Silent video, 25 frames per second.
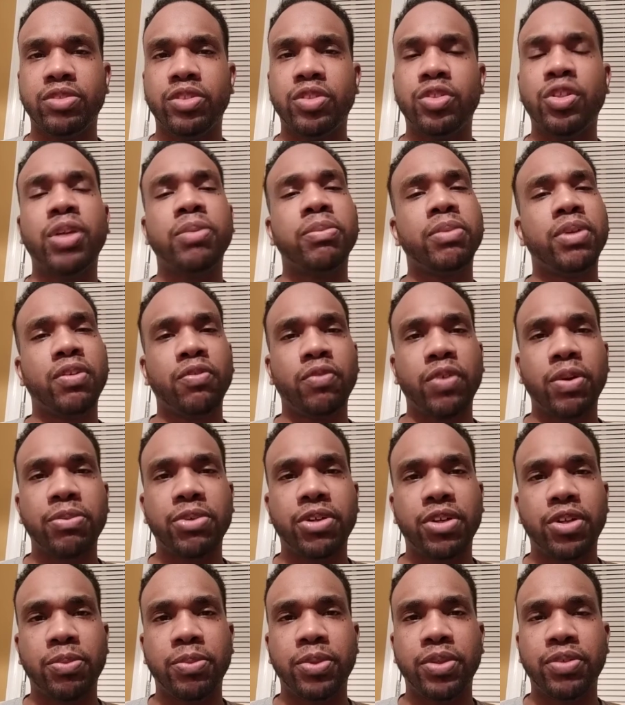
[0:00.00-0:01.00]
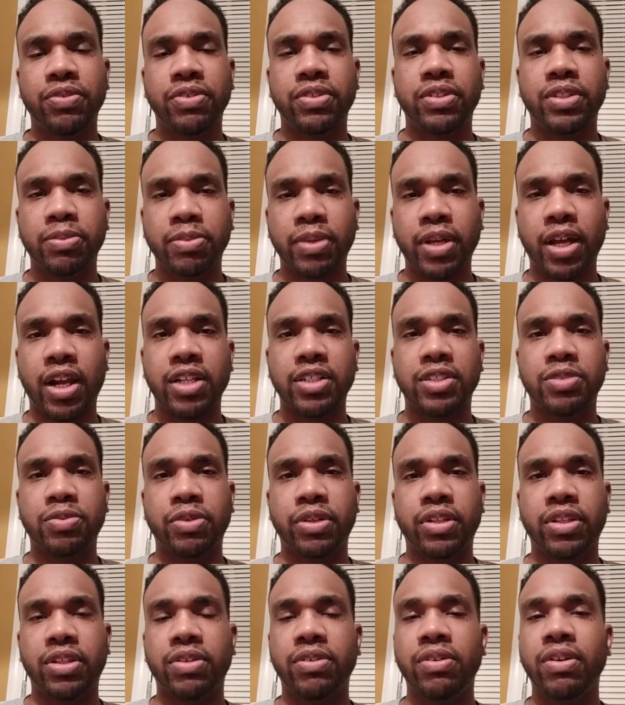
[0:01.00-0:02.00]
treatment of women in the movie. To be honest
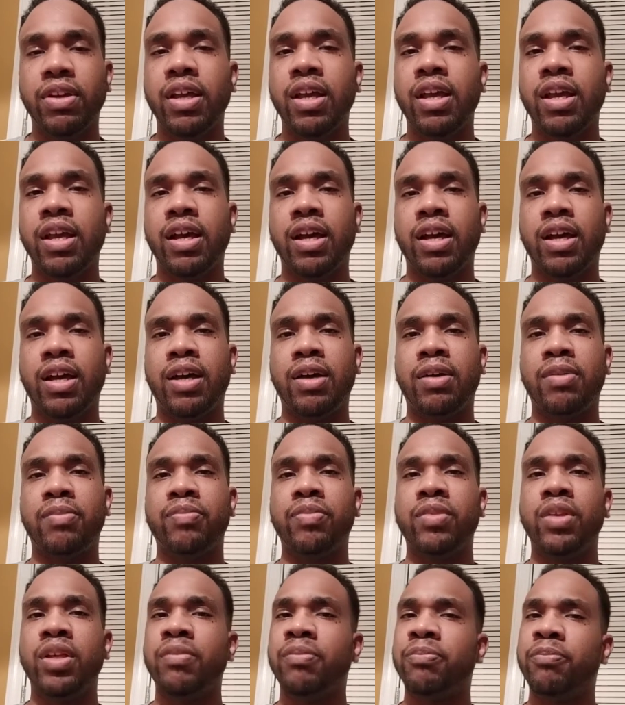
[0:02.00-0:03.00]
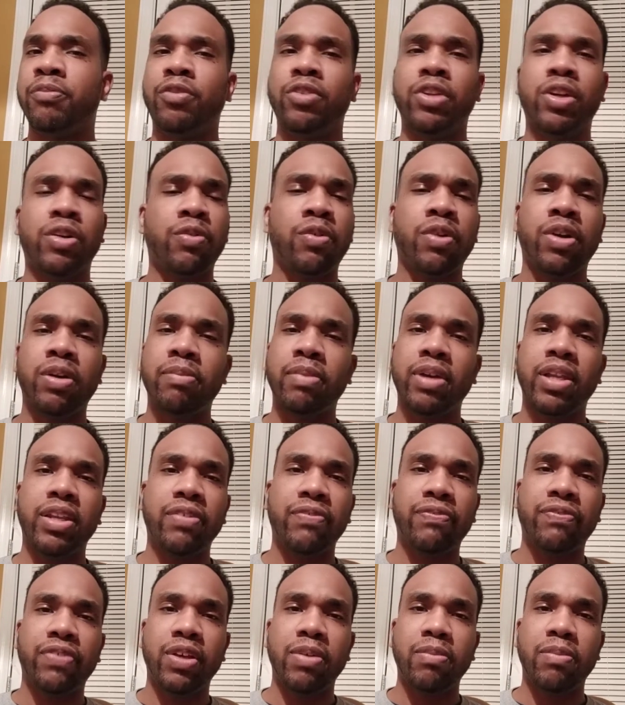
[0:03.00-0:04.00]
with you, there weren't
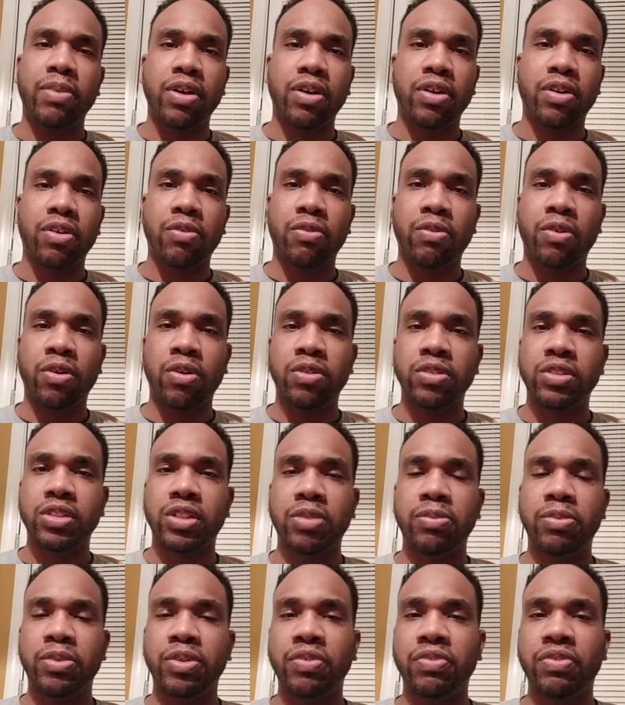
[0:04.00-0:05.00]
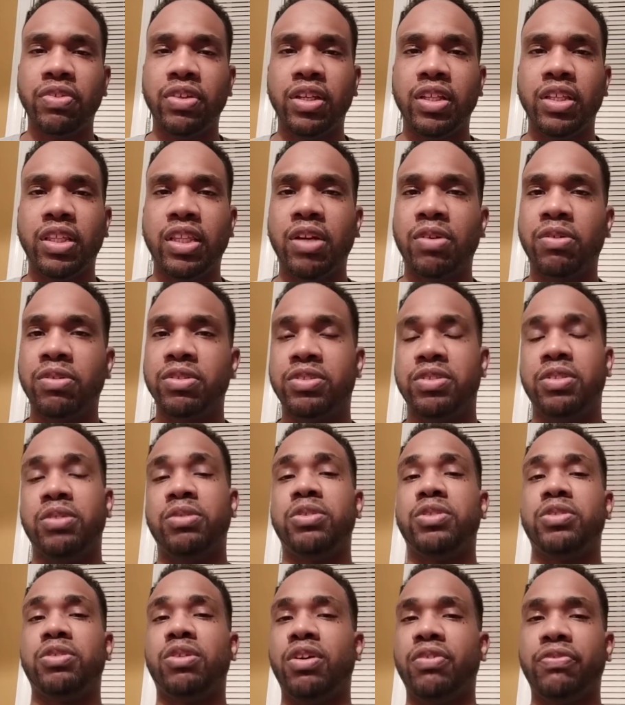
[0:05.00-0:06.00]
many female roles in the movie. There was
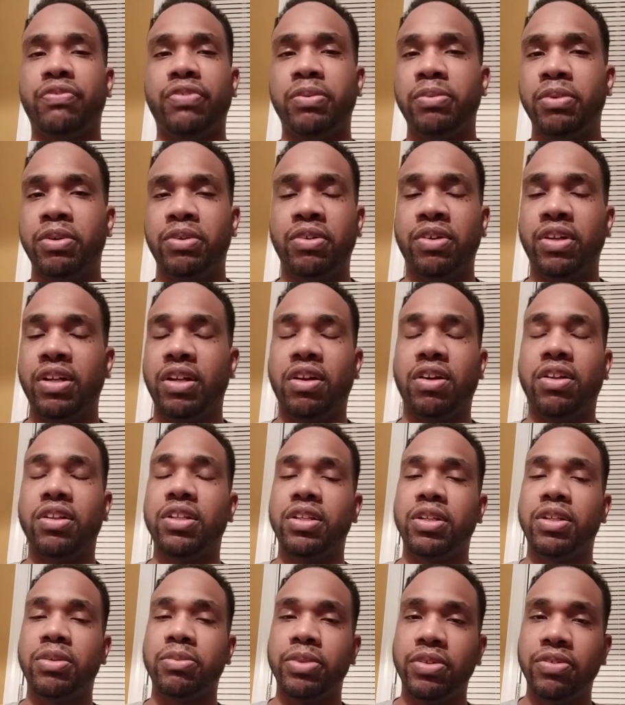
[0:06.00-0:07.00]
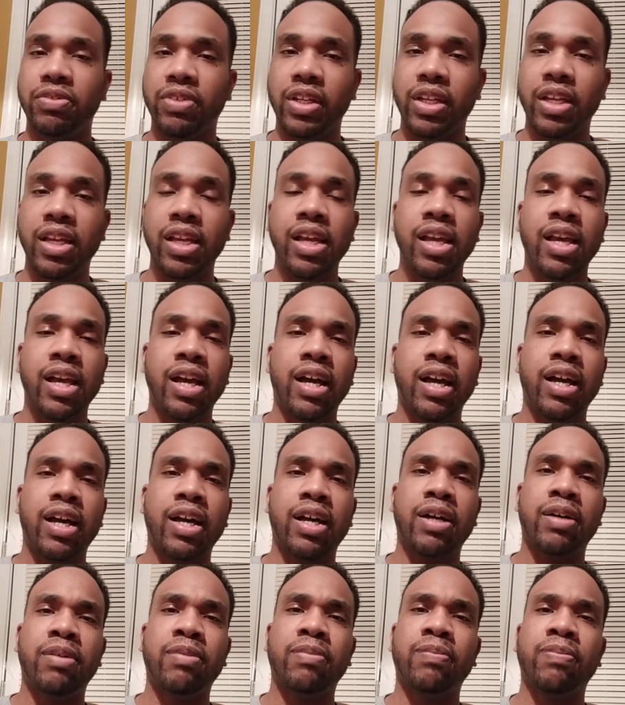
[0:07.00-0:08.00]
no strong female role at all in the movie.
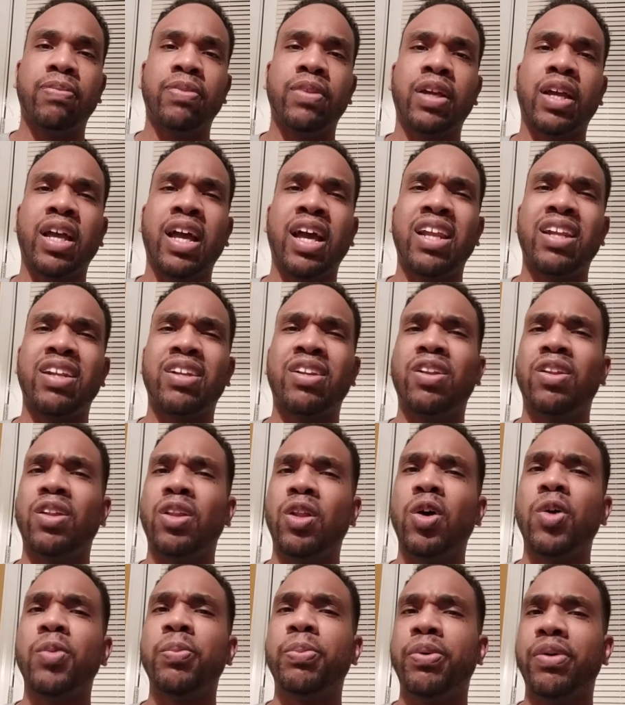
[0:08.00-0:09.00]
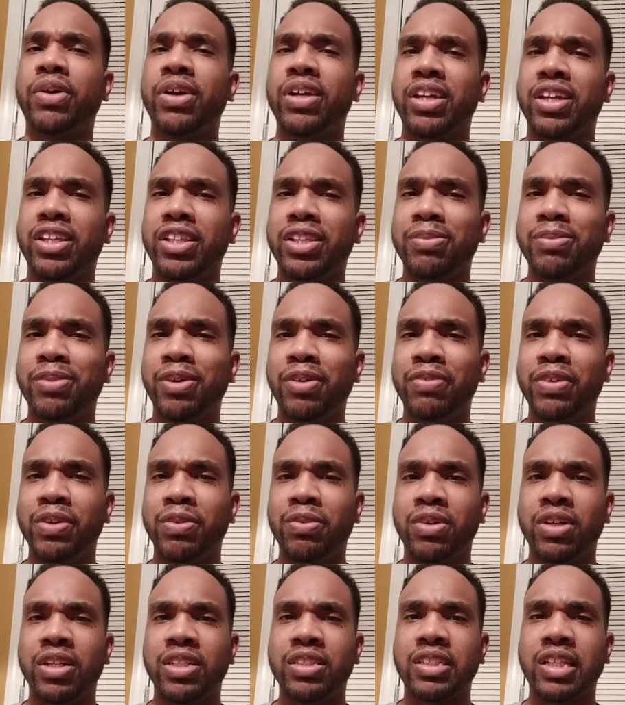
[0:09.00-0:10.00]
The low point in the movie
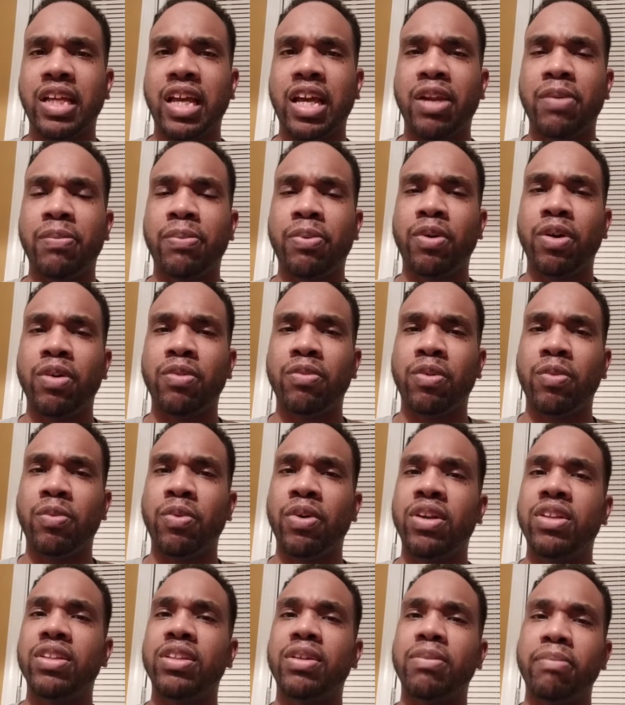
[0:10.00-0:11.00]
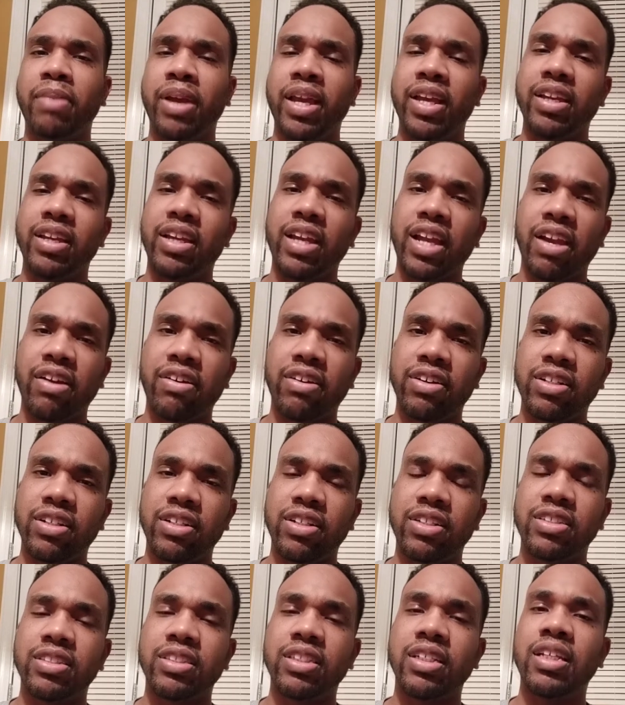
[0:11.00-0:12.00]
was at a point where one of the main
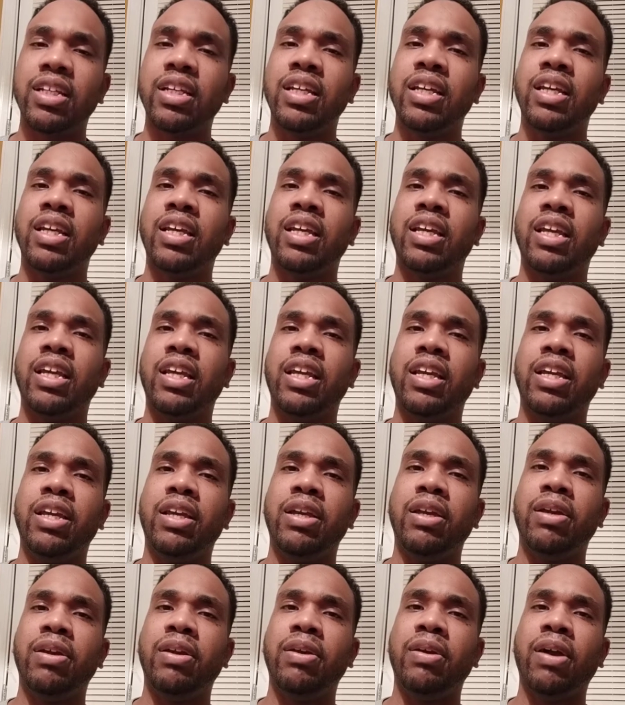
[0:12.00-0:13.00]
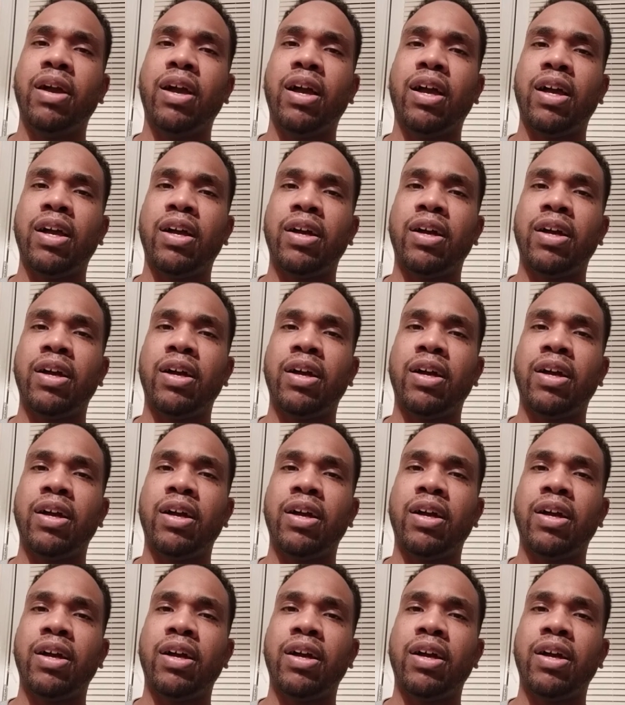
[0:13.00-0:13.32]
characters he